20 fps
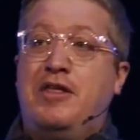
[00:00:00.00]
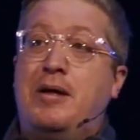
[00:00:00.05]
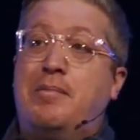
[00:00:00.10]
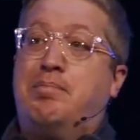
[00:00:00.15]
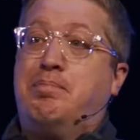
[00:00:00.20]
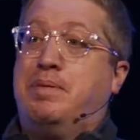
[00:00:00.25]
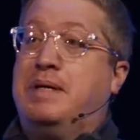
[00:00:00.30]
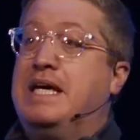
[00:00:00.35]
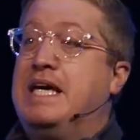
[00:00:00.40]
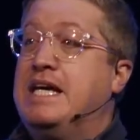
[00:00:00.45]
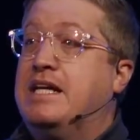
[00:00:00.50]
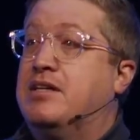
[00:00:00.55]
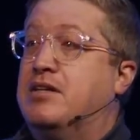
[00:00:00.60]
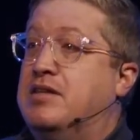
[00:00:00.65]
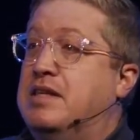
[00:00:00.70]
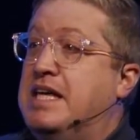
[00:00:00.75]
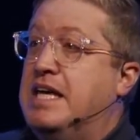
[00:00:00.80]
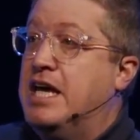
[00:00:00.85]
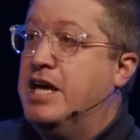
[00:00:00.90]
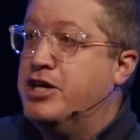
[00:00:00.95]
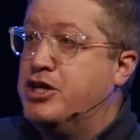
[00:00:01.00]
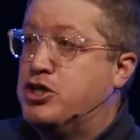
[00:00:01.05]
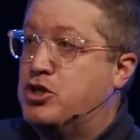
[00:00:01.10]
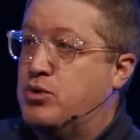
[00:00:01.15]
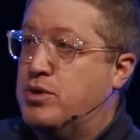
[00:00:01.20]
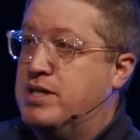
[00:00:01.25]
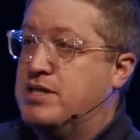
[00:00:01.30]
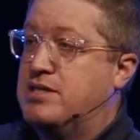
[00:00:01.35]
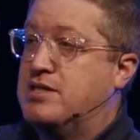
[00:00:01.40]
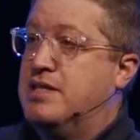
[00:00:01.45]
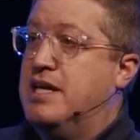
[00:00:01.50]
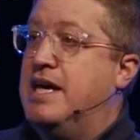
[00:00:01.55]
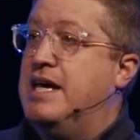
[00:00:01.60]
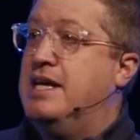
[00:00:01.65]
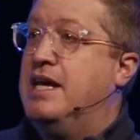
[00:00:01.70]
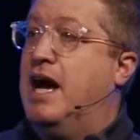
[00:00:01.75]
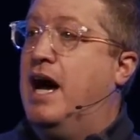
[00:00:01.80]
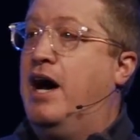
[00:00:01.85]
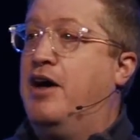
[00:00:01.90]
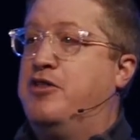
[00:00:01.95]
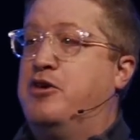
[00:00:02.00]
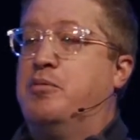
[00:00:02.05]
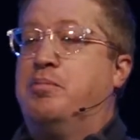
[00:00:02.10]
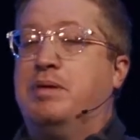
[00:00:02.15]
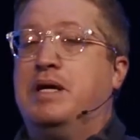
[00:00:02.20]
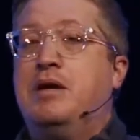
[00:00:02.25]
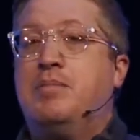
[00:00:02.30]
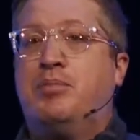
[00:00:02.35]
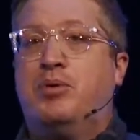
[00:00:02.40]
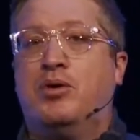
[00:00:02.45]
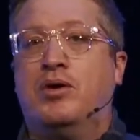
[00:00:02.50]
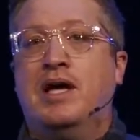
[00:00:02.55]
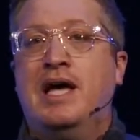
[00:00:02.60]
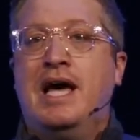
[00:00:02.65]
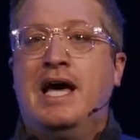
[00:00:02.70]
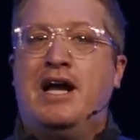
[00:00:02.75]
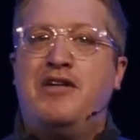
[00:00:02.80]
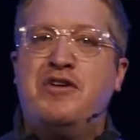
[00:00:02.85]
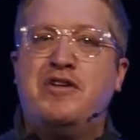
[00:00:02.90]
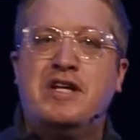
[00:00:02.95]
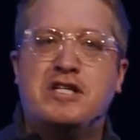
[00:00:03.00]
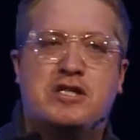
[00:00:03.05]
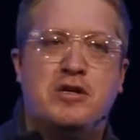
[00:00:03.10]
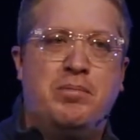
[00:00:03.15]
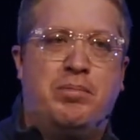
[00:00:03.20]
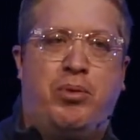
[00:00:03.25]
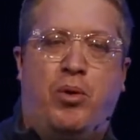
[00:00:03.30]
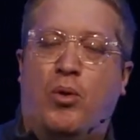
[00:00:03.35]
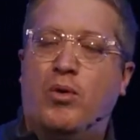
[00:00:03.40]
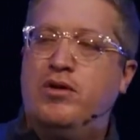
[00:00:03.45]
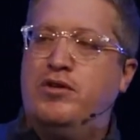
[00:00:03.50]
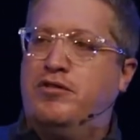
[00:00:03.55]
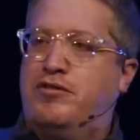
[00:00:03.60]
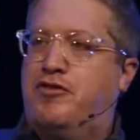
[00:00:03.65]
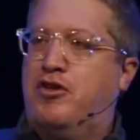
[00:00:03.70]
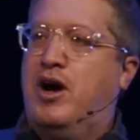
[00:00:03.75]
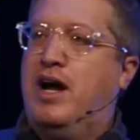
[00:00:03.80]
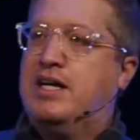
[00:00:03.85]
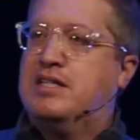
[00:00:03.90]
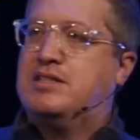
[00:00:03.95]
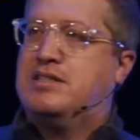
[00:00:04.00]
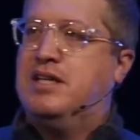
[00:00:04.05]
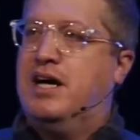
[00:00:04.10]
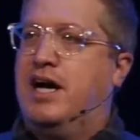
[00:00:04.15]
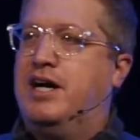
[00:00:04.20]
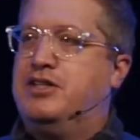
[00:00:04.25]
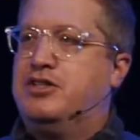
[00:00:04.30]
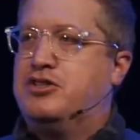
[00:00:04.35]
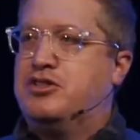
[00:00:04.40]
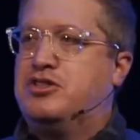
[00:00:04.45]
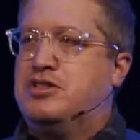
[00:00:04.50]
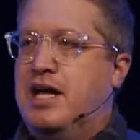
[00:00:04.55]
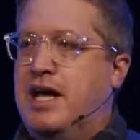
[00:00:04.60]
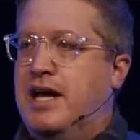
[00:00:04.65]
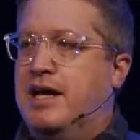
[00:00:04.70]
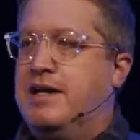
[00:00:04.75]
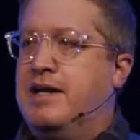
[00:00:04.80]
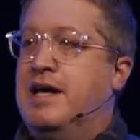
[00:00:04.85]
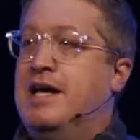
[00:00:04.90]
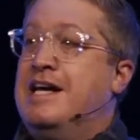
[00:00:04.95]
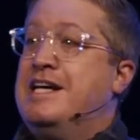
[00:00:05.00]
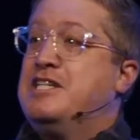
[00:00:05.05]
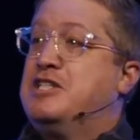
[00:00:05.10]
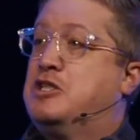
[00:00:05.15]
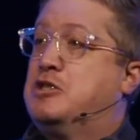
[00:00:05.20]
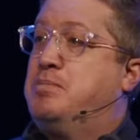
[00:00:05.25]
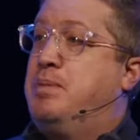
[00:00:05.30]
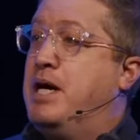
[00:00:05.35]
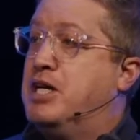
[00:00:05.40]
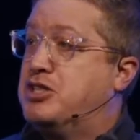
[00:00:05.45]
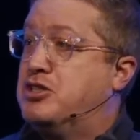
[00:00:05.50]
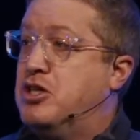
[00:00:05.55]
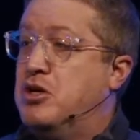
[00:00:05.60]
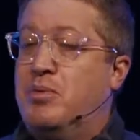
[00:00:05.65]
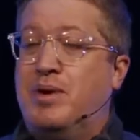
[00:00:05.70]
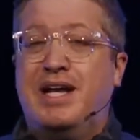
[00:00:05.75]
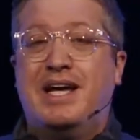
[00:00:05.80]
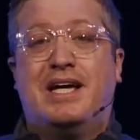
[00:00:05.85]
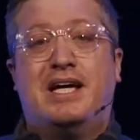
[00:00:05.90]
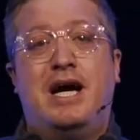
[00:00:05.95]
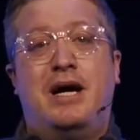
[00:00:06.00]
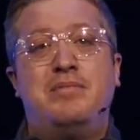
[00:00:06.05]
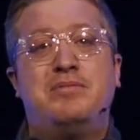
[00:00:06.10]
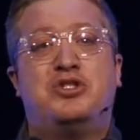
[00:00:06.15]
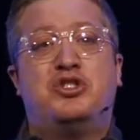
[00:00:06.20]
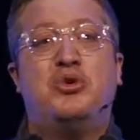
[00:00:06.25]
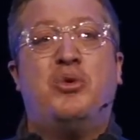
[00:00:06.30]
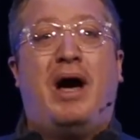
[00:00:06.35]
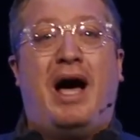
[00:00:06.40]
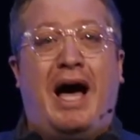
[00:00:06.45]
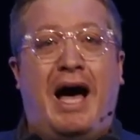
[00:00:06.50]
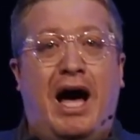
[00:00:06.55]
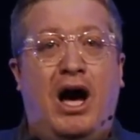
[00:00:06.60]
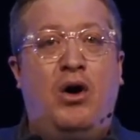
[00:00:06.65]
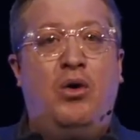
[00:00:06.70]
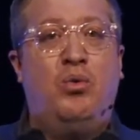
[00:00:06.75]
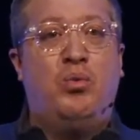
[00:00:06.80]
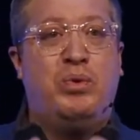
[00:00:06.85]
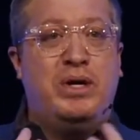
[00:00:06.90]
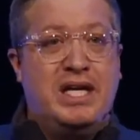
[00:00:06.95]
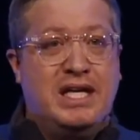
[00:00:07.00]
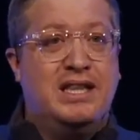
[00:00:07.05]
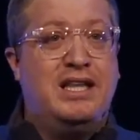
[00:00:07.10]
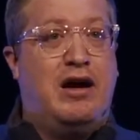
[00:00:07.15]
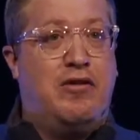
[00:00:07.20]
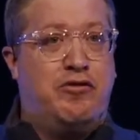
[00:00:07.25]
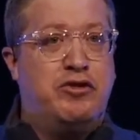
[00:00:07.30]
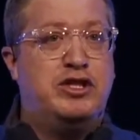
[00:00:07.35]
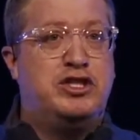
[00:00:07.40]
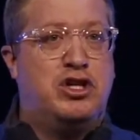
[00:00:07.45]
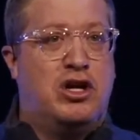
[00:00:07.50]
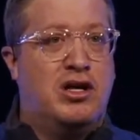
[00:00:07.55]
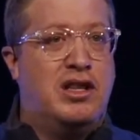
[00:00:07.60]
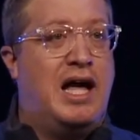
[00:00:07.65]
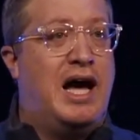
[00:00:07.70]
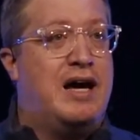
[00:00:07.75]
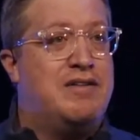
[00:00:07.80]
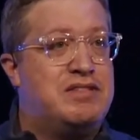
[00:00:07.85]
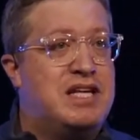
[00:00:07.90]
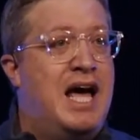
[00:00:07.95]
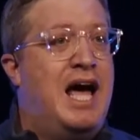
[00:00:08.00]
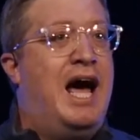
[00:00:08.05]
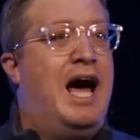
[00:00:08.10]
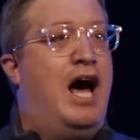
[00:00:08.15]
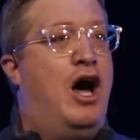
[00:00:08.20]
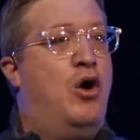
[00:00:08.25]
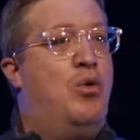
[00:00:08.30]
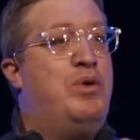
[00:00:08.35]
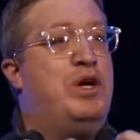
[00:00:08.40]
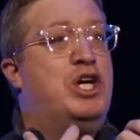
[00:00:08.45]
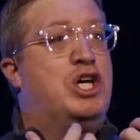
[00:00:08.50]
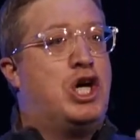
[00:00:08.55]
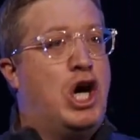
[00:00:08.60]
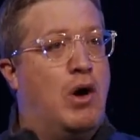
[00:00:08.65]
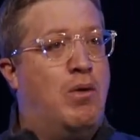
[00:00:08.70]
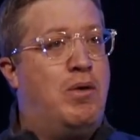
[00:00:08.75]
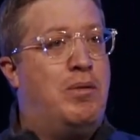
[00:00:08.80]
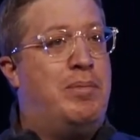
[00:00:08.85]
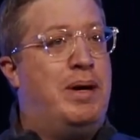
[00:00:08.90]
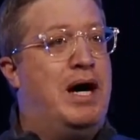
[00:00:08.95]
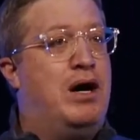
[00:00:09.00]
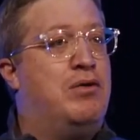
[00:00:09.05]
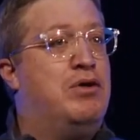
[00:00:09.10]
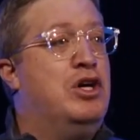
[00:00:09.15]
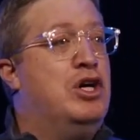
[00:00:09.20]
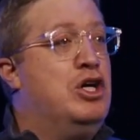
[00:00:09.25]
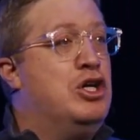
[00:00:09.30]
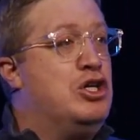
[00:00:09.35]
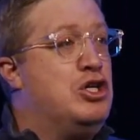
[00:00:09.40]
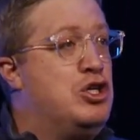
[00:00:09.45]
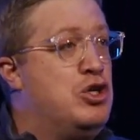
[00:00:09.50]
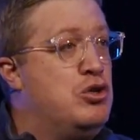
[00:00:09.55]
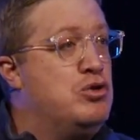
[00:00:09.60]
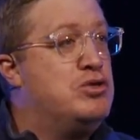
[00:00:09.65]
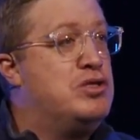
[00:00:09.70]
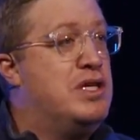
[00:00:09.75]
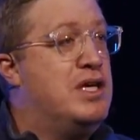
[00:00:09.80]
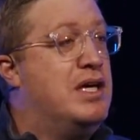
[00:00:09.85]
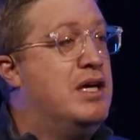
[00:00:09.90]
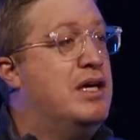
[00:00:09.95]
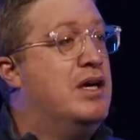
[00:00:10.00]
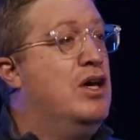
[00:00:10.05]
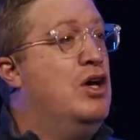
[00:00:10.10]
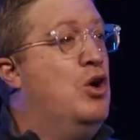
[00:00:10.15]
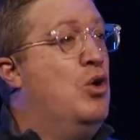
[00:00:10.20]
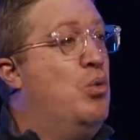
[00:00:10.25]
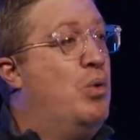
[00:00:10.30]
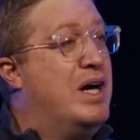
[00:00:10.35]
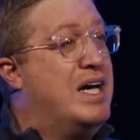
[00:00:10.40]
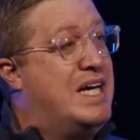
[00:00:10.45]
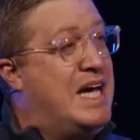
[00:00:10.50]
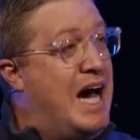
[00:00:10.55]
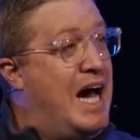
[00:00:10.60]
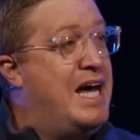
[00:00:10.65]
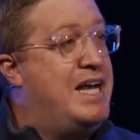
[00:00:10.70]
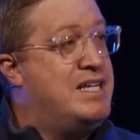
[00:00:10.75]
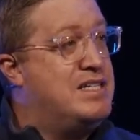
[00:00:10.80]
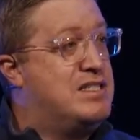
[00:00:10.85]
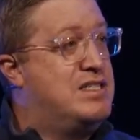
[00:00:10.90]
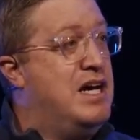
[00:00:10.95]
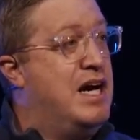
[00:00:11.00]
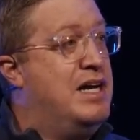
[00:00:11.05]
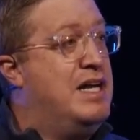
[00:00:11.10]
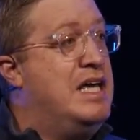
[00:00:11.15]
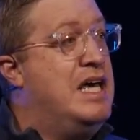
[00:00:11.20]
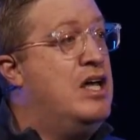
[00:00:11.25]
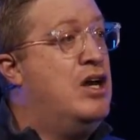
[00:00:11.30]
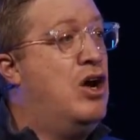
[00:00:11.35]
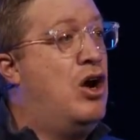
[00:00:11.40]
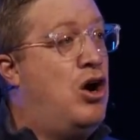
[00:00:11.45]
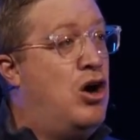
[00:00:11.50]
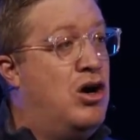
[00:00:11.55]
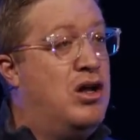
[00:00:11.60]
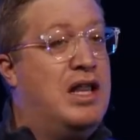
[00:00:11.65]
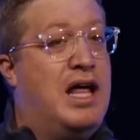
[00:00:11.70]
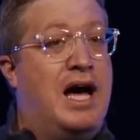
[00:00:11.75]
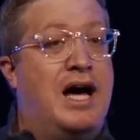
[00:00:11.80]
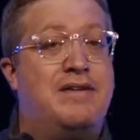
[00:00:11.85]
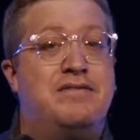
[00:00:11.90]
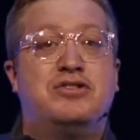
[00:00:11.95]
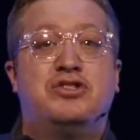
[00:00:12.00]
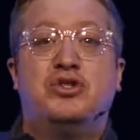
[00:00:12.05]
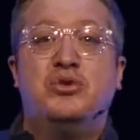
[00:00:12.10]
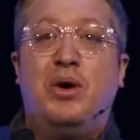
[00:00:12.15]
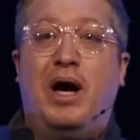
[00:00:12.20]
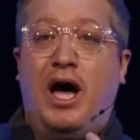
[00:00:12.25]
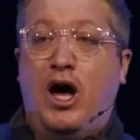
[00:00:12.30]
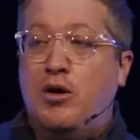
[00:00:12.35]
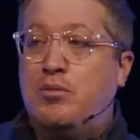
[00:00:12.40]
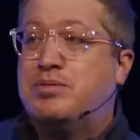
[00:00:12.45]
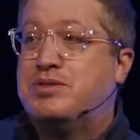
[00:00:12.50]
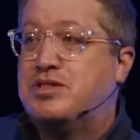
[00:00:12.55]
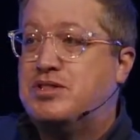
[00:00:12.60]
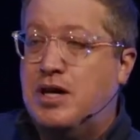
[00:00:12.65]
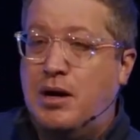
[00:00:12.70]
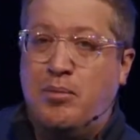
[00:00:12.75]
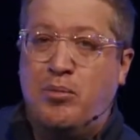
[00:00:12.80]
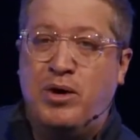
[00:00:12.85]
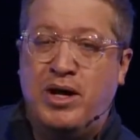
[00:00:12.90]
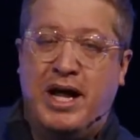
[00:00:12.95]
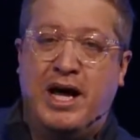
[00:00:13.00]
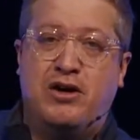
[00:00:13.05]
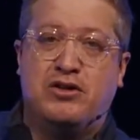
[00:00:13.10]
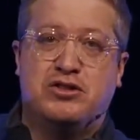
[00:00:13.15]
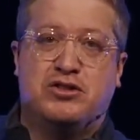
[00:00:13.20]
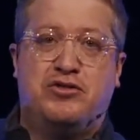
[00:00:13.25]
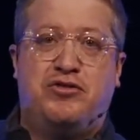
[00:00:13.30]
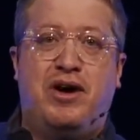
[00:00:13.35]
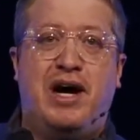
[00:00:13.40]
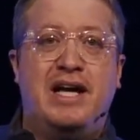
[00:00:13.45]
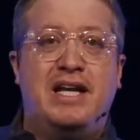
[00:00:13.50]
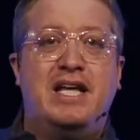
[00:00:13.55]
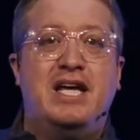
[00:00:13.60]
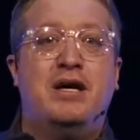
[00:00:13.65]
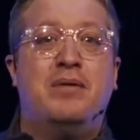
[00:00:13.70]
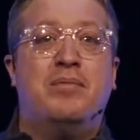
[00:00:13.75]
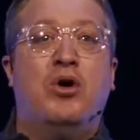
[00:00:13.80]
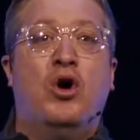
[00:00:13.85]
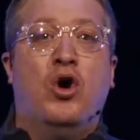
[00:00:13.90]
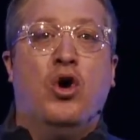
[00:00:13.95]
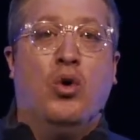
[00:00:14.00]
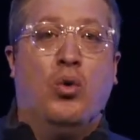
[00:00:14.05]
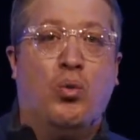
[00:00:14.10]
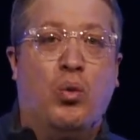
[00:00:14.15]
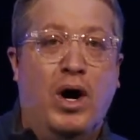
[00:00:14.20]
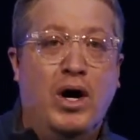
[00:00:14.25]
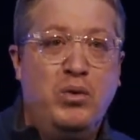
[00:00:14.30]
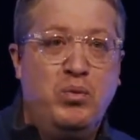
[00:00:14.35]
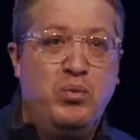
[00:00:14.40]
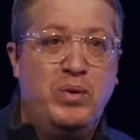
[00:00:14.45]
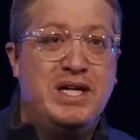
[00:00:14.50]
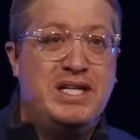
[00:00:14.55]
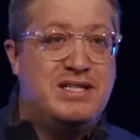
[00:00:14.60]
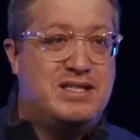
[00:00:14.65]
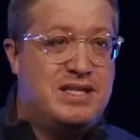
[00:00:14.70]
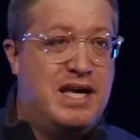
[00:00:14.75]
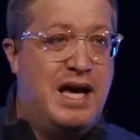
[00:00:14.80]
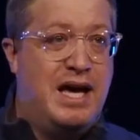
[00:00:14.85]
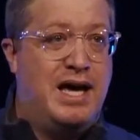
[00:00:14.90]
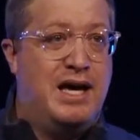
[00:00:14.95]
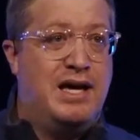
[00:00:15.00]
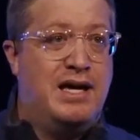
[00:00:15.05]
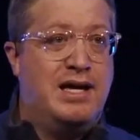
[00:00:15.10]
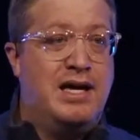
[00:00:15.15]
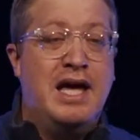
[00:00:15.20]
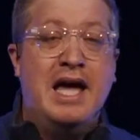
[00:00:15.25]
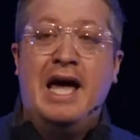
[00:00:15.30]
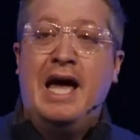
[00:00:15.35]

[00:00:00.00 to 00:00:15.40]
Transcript: that piqued the interest in other people. And I think that's important for us to understand, especially when it comes to how we leverage our lives, how we go about using what God has done in our lives to help someone else find him. What we say